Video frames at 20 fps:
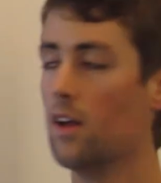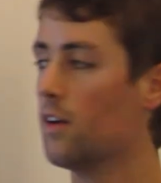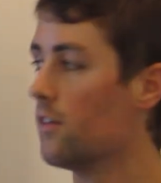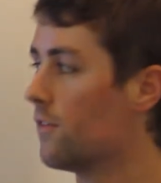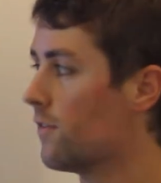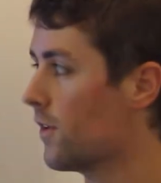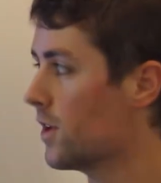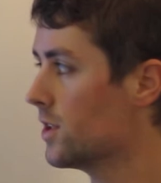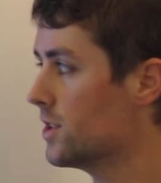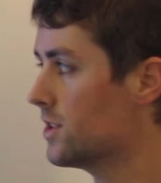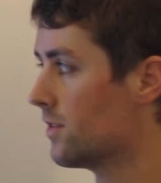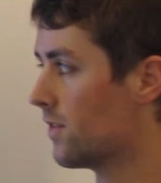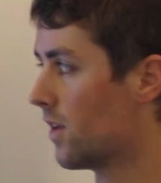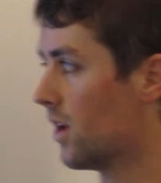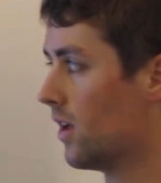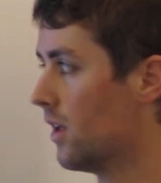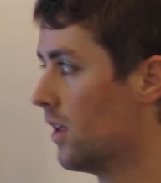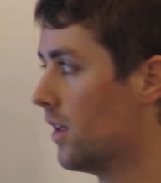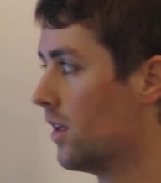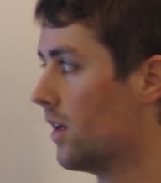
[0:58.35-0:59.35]
First of
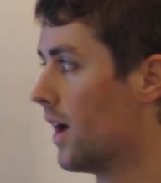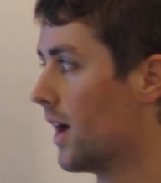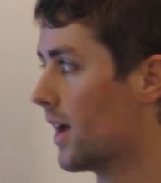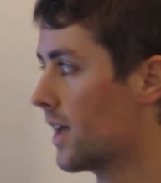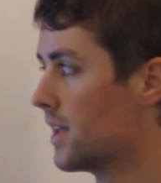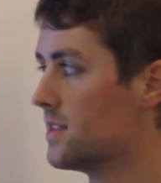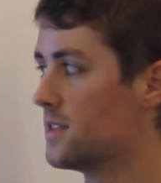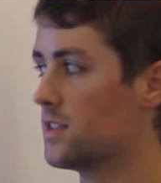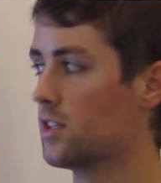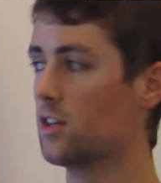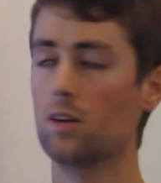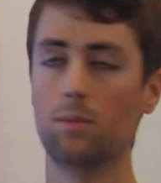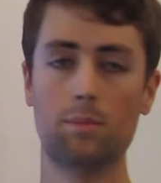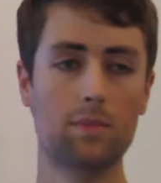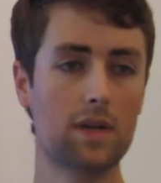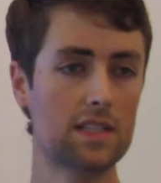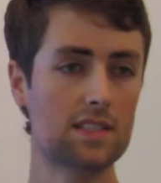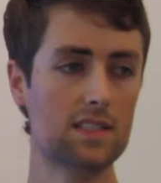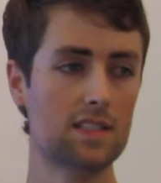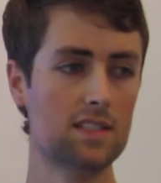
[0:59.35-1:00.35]
all, I considered a
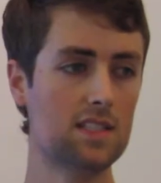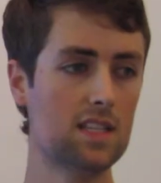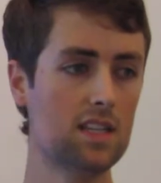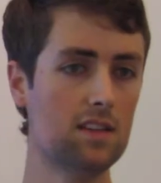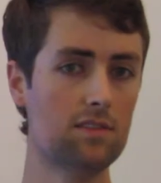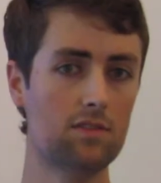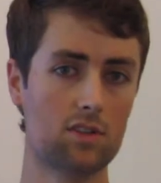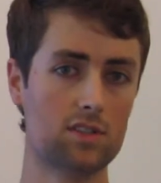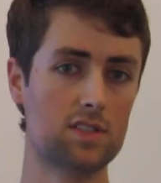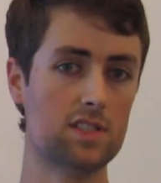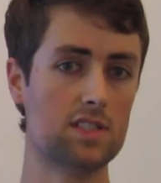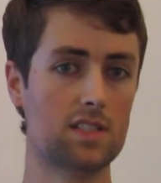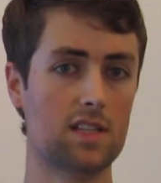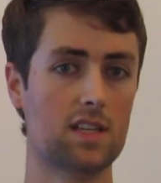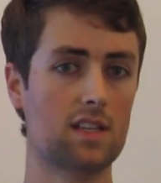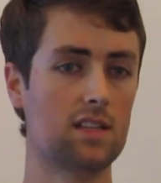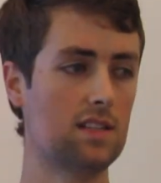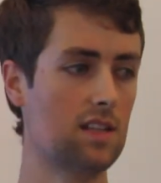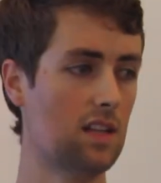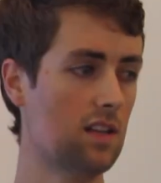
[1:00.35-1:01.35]
mixing tee versus a
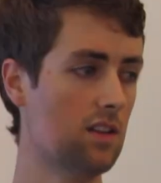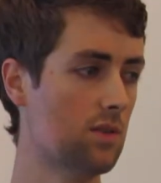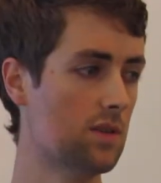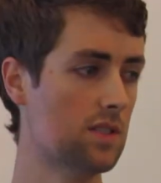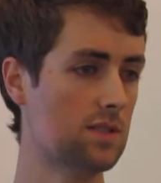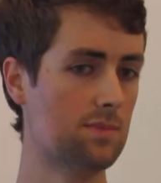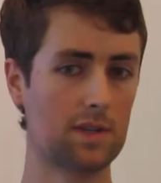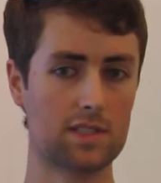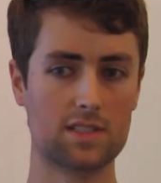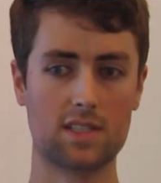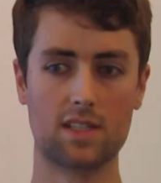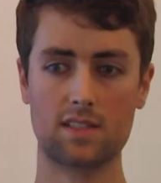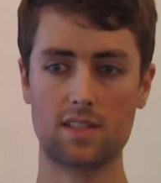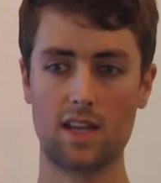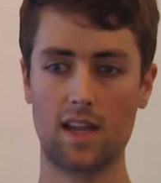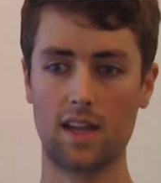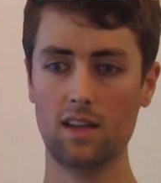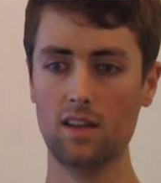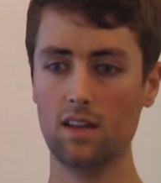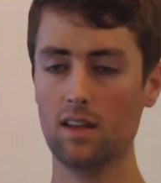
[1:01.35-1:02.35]
continuous mixing
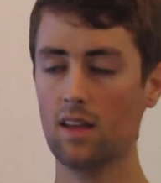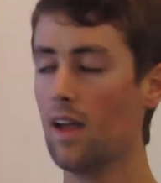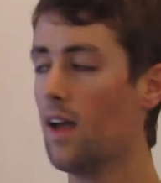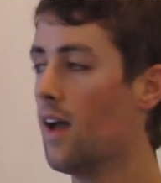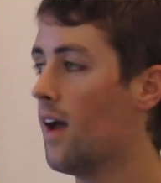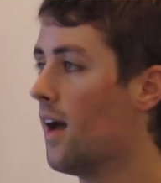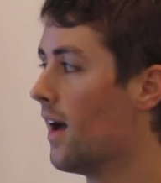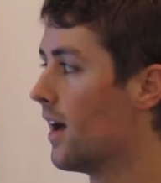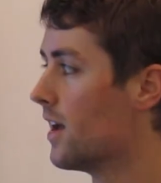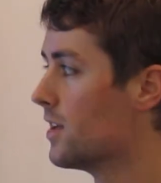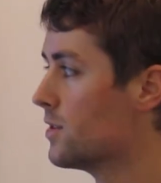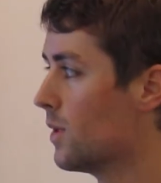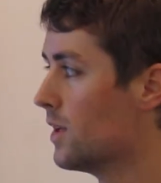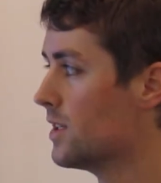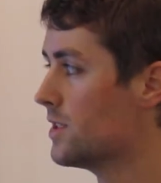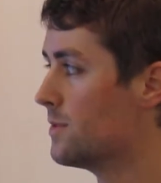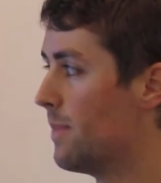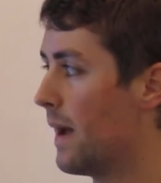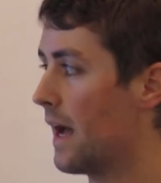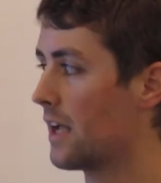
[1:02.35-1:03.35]
tank, as well
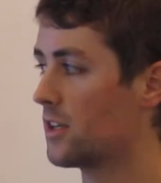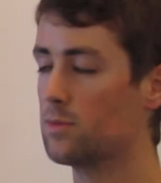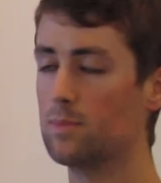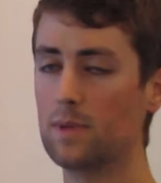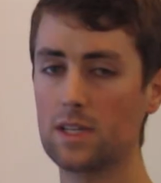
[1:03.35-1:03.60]
as batch